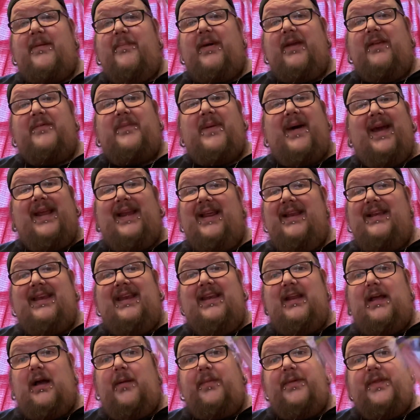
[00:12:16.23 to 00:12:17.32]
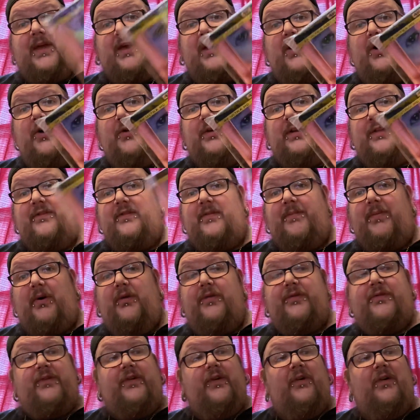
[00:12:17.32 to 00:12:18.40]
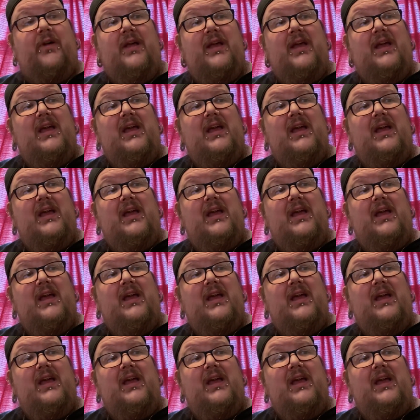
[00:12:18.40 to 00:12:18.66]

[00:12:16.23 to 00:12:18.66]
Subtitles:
Best Buy and it didn't come with a code. It's supposed to.